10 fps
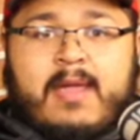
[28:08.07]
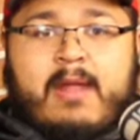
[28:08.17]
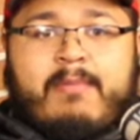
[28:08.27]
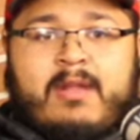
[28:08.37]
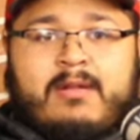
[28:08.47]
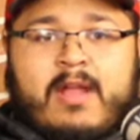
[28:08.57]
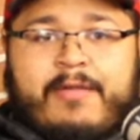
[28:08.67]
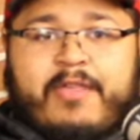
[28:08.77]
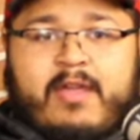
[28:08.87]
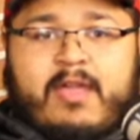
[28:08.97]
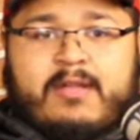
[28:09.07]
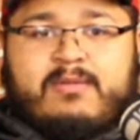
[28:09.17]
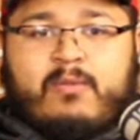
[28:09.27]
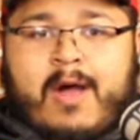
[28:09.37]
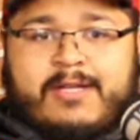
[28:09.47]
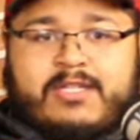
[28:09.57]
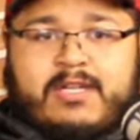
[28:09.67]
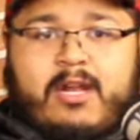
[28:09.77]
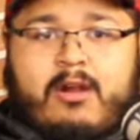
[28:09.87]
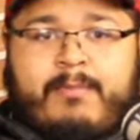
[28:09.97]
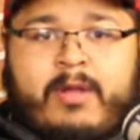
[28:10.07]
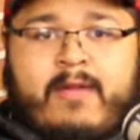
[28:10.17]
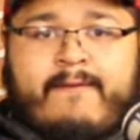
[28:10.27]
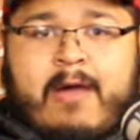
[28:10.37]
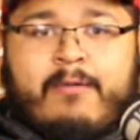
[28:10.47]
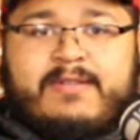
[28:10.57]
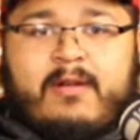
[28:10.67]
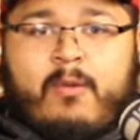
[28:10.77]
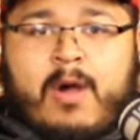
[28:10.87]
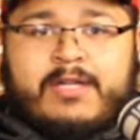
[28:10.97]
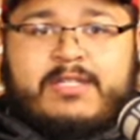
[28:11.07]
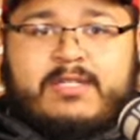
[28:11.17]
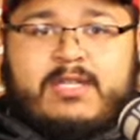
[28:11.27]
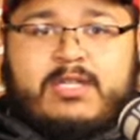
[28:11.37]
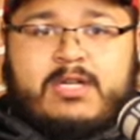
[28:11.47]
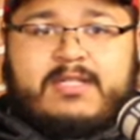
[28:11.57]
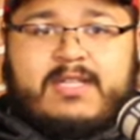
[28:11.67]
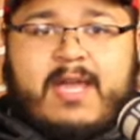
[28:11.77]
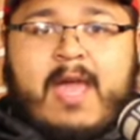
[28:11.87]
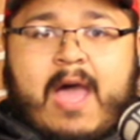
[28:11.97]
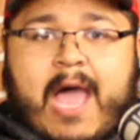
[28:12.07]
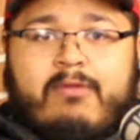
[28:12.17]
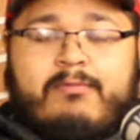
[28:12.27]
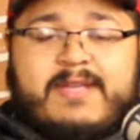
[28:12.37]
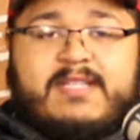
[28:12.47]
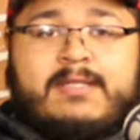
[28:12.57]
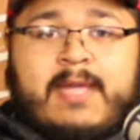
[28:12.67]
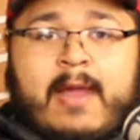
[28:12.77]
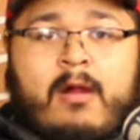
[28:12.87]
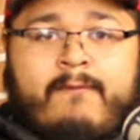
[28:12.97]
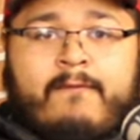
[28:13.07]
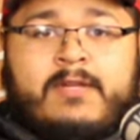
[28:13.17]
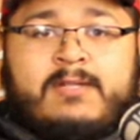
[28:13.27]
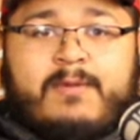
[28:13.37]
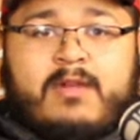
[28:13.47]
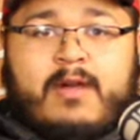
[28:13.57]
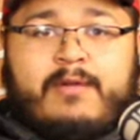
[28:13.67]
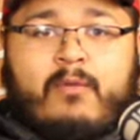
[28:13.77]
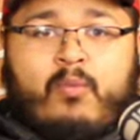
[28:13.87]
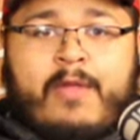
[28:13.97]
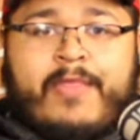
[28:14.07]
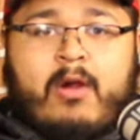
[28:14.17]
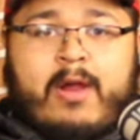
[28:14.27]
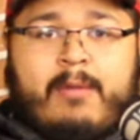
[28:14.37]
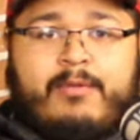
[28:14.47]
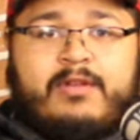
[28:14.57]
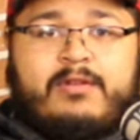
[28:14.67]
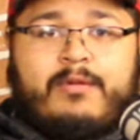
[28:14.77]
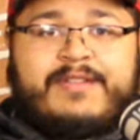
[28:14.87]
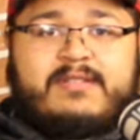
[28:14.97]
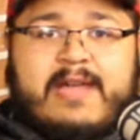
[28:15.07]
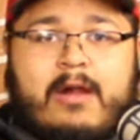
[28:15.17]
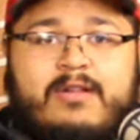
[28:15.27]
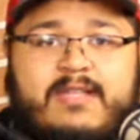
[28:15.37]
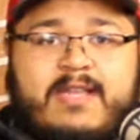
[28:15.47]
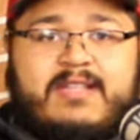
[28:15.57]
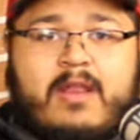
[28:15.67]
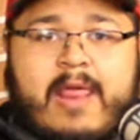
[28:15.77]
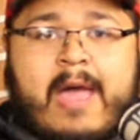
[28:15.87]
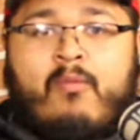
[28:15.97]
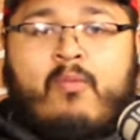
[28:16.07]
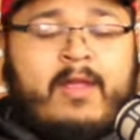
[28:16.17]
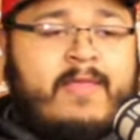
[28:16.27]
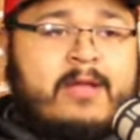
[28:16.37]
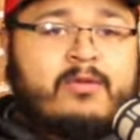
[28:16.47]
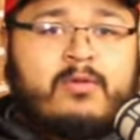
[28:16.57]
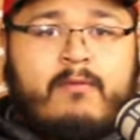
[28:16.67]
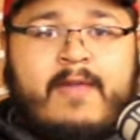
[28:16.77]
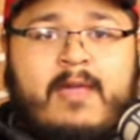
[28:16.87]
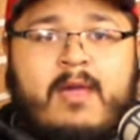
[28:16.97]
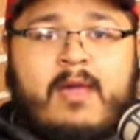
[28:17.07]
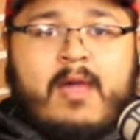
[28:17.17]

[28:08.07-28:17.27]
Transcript: I mean, nothing against Washington here, but if I was in a Washington jersey, I would be scared just because for what they are able to do this entire season and now winning that trophy.